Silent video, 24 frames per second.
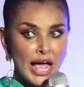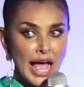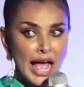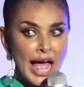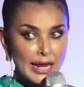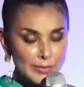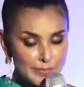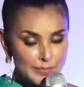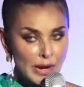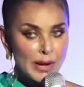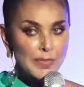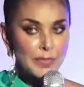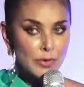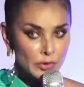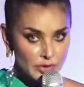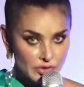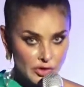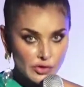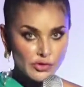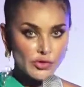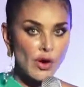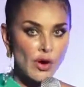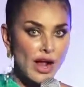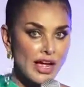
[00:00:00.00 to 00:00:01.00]
at my most
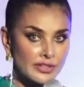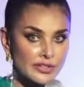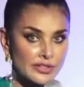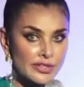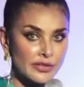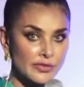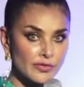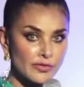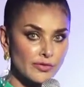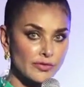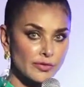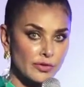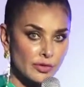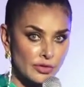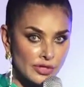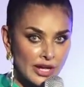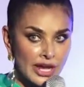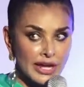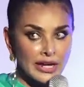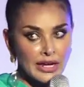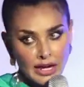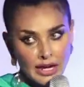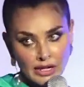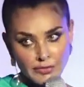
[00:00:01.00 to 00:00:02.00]
attractive
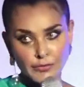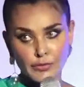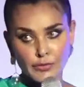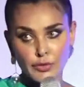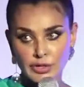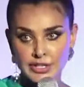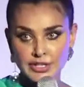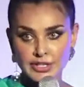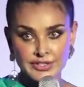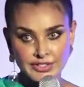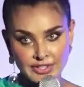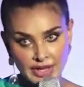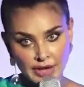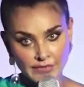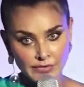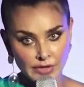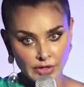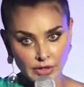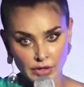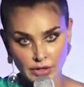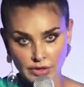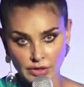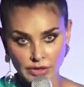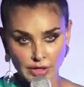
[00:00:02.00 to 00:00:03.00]
today at
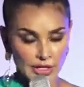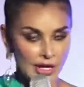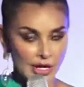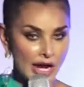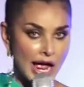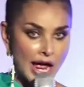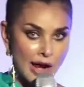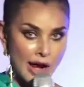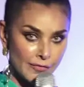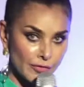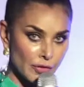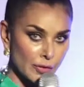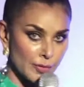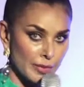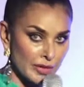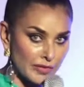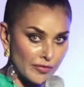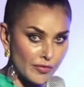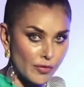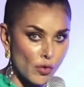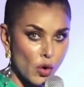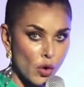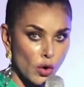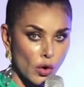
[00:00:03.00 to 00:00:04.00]
47 than ever
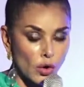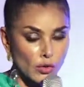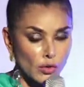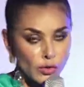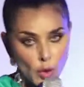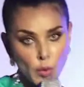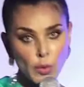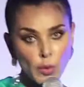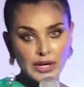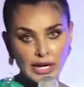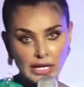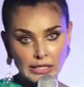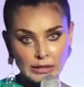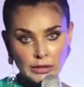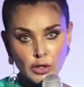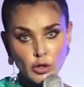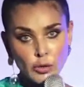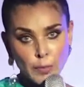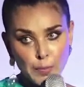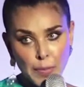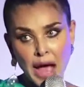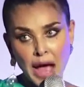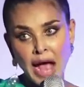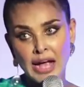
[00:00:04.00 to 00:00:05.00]
before. Although when I
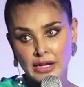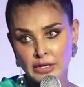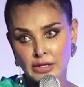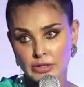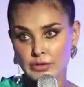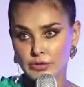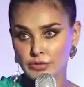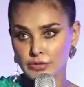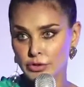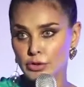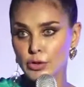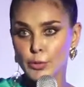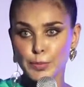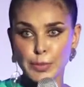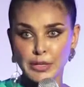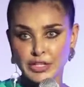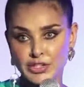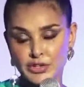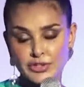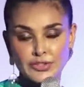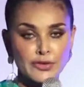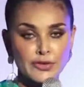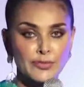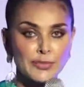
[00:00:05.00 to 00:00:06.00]
look back at, you know,
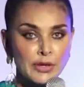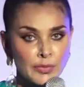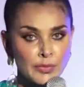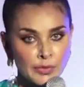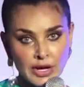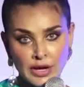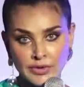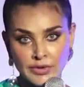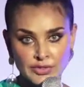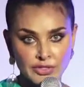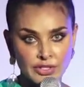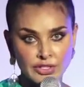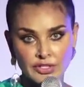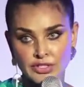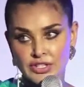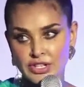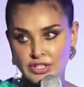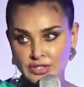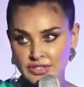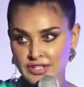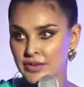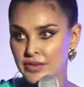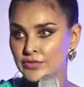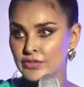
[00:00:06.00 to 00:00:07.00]
pictures of me when I was
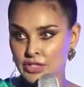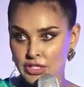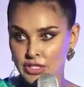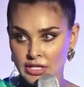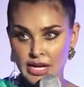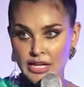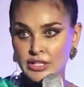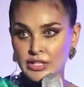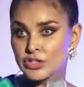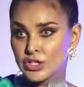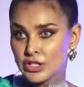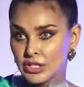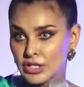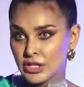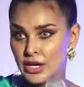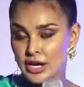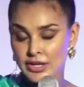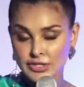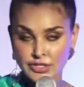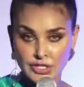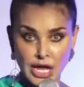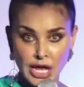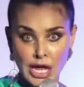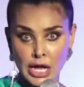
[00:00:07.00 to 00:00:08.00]
16, 17, 18,
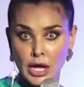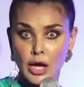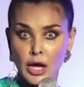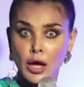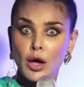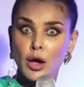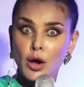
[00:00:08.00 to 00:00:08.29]
I say,